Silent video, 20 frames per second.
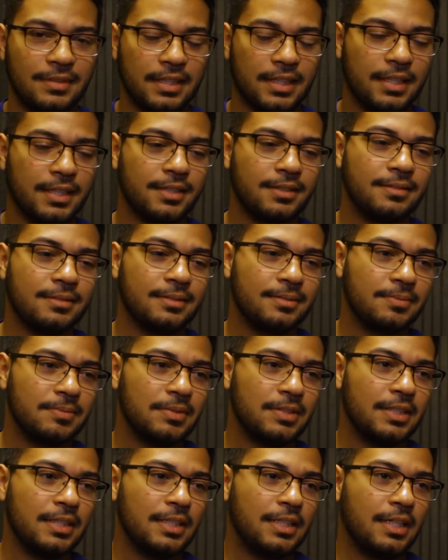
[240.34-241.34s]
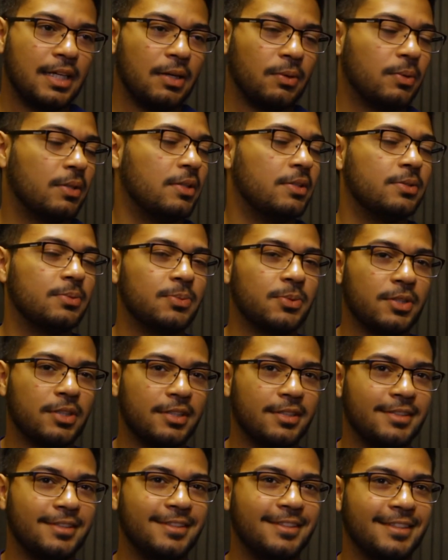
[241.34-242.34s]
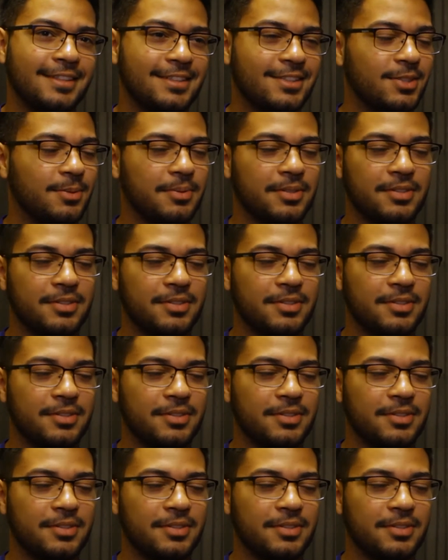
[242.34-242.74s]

and I want to do more. It's so